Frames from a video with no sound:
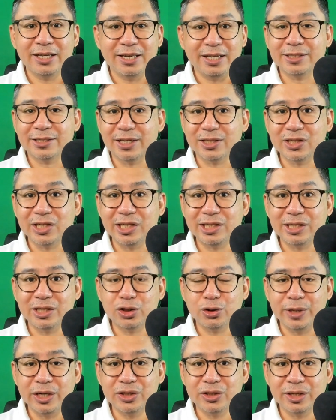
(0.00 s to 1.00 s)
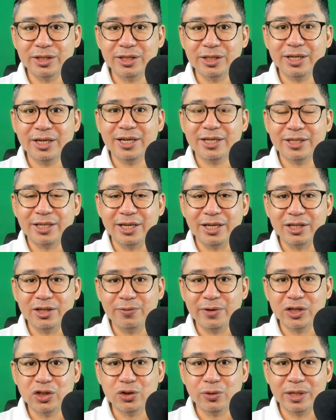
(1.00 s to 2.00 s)
In such a situation, the
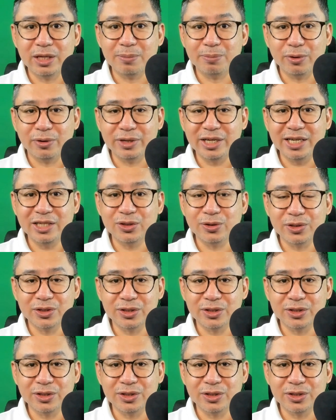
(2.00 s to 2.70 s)
individual employees